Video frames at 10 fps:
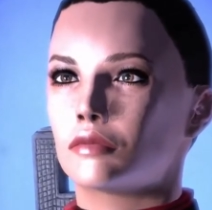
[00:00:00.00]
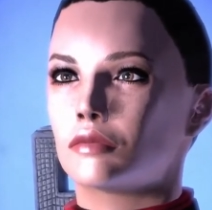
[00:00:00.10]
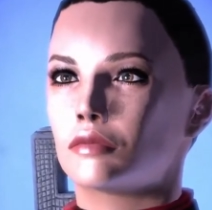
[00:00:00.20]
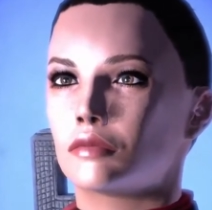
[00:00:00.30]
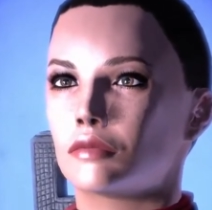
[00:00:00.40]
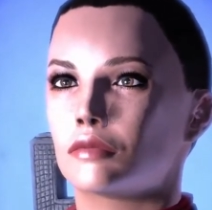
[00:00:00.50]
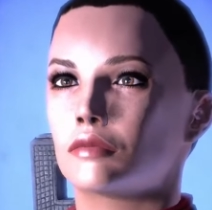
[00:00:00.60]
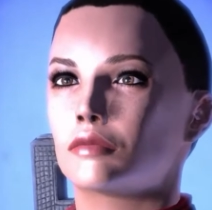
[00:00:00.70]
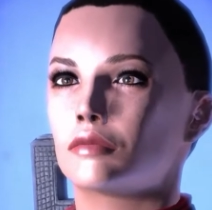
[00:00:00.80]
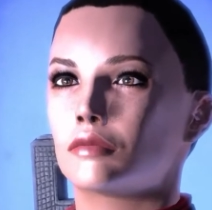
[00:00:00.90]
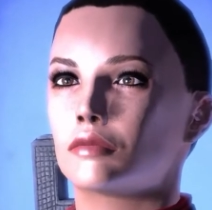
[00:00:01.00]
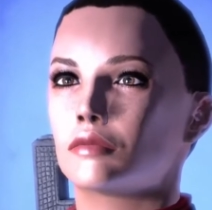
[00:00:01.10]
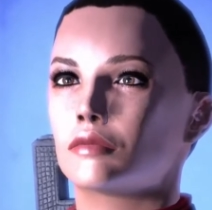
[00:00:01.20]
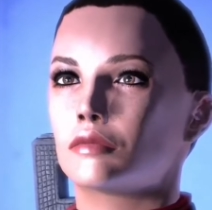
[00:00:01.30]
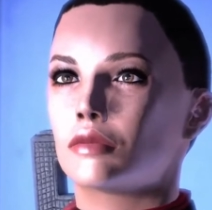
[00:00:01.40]
the Citadel?
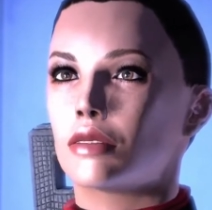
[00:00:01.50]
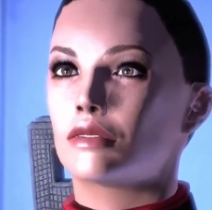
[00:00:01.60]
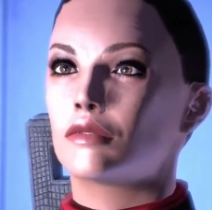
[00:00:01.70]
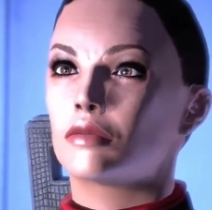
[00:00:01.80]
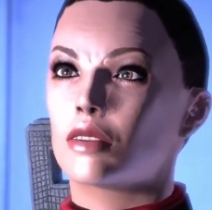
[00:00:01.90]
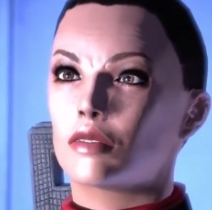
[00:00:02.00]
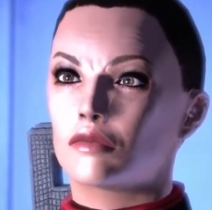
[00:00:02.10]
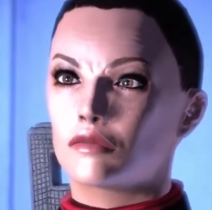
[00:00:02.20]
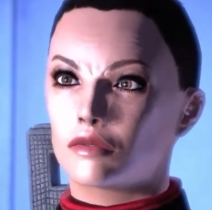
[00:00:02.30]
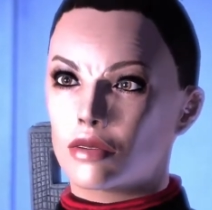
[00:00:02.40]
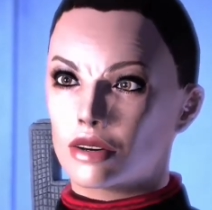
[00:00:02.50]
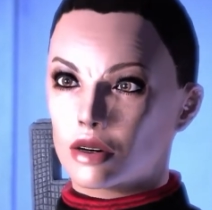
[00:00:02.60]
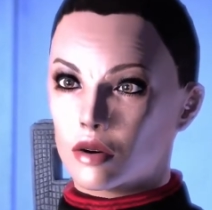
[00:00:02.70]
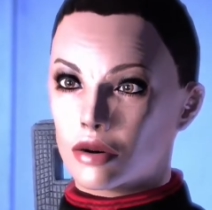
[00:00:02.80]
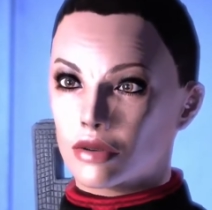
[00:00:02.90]
I've had enough of your snide